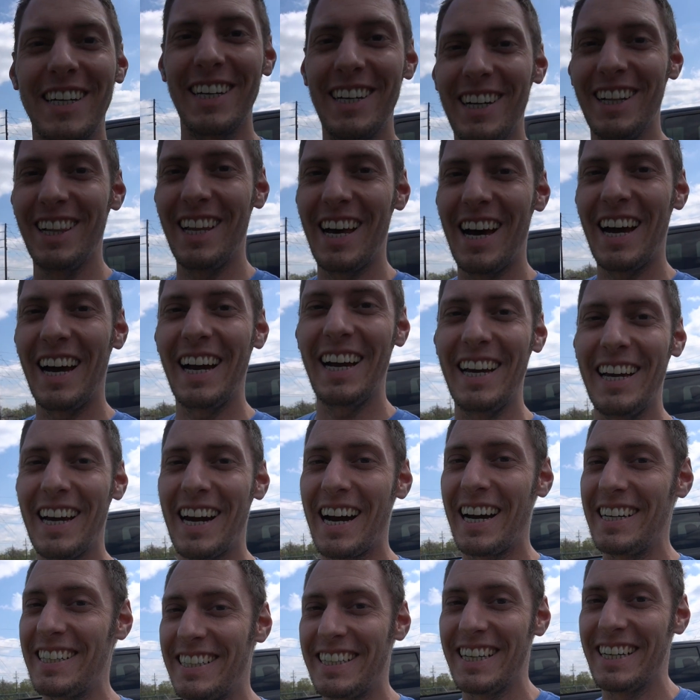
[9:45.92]
gonna lie,
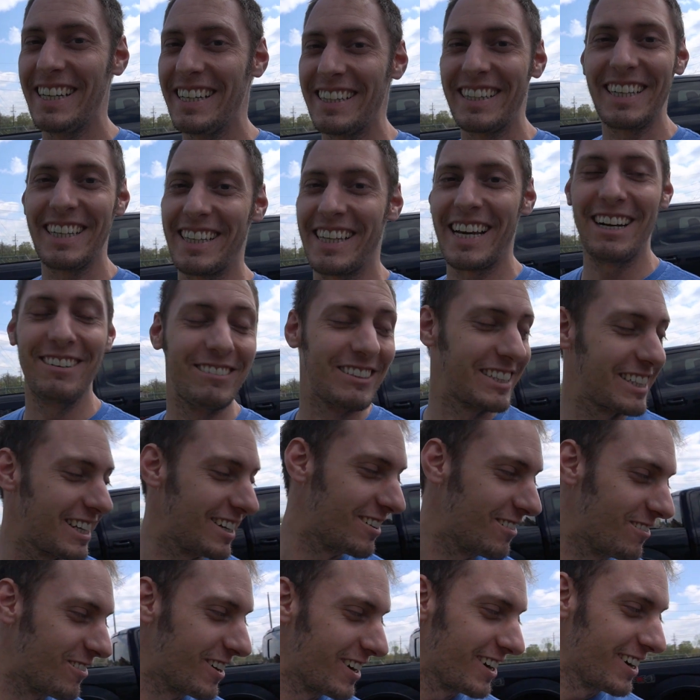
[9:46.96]
I didn't think that was
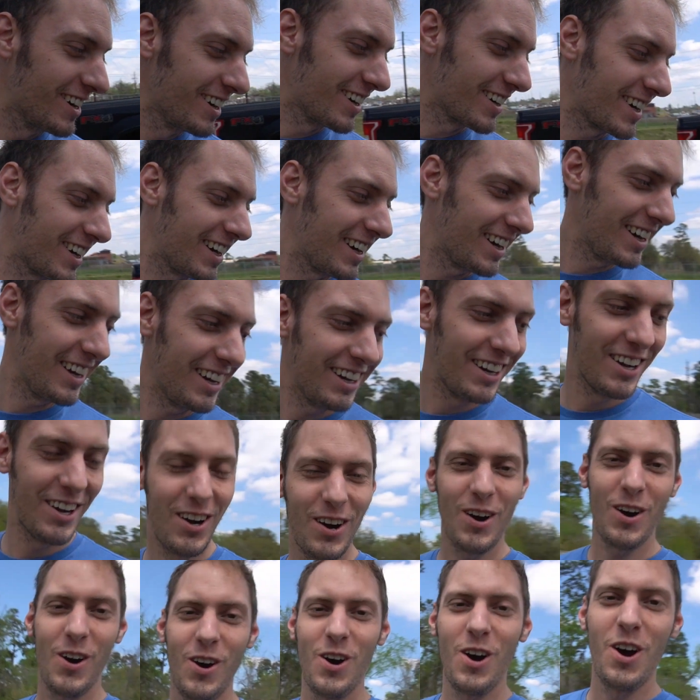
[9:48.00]
gonna work.
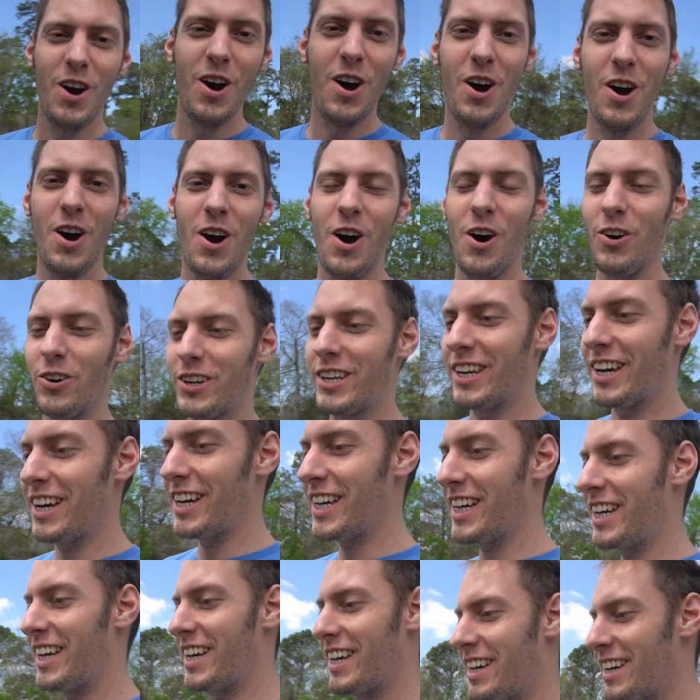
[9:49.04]

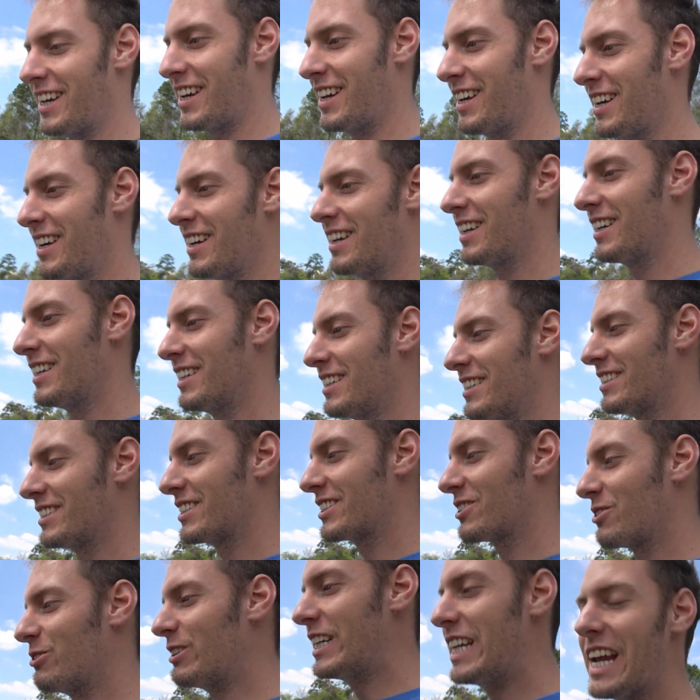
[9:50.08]
Okay,
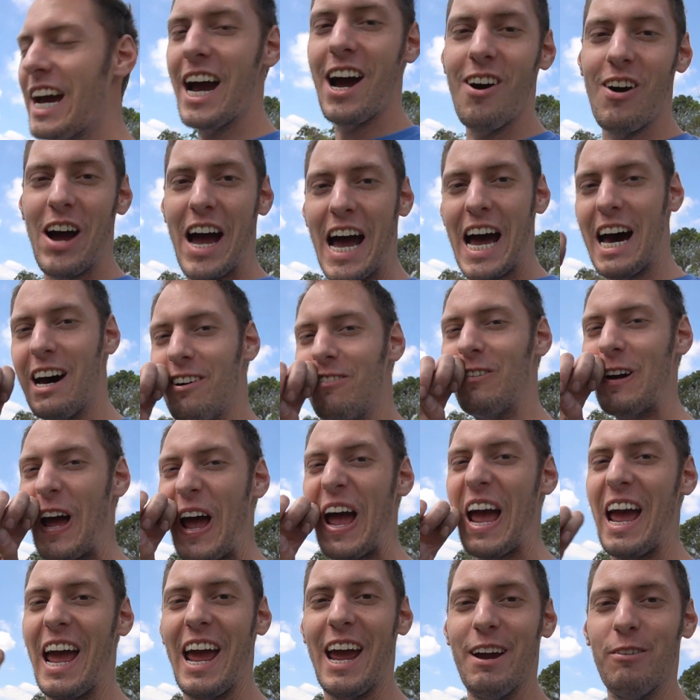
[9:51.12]
so we now have
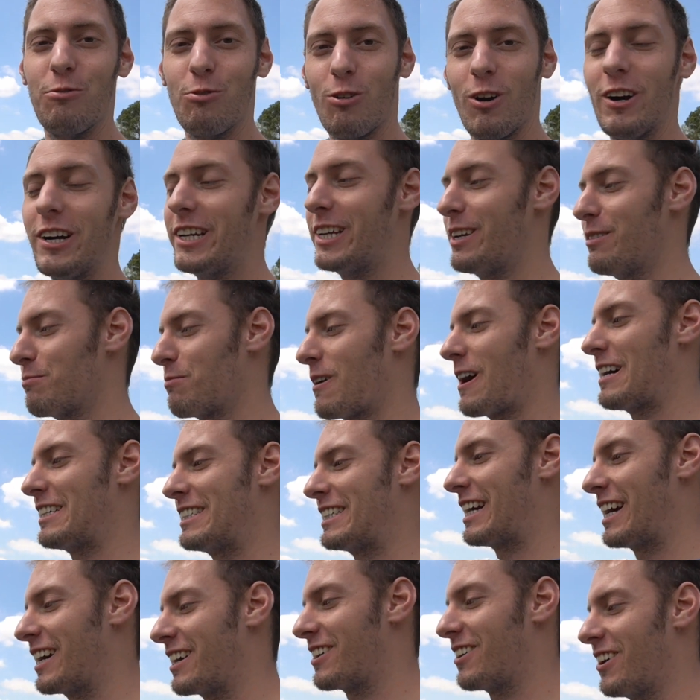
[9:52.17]
a running
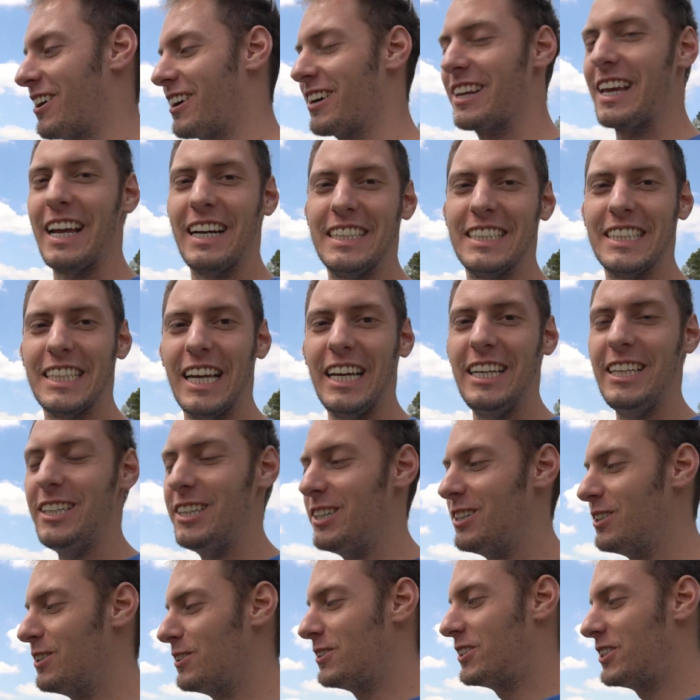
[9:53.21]
project car. That is a
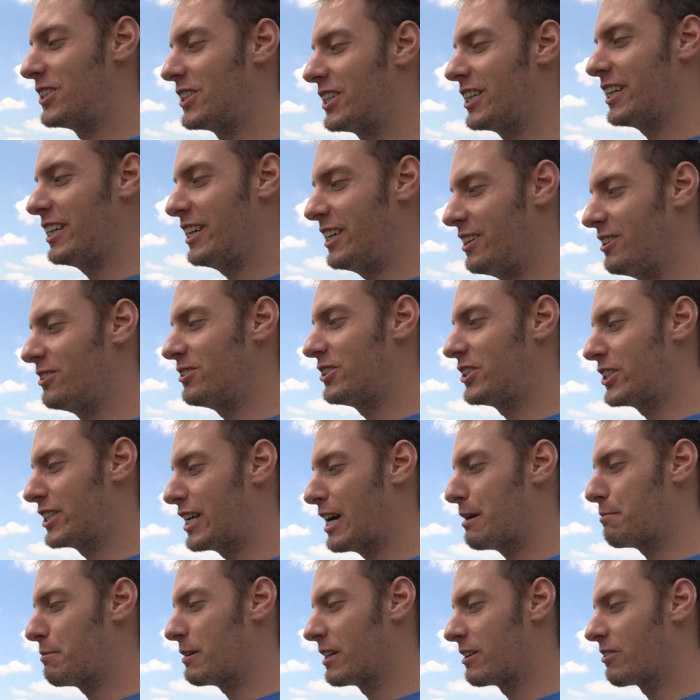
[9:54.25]
huge, huge
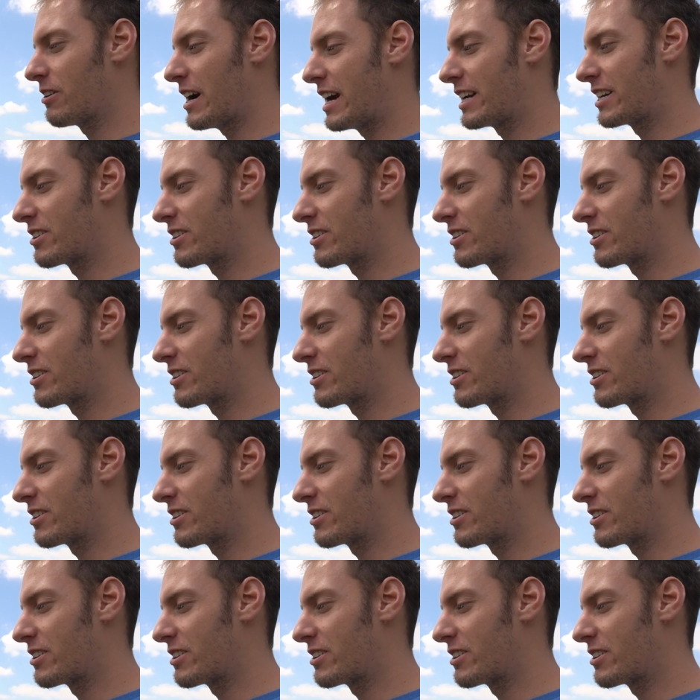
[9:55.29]
step in the right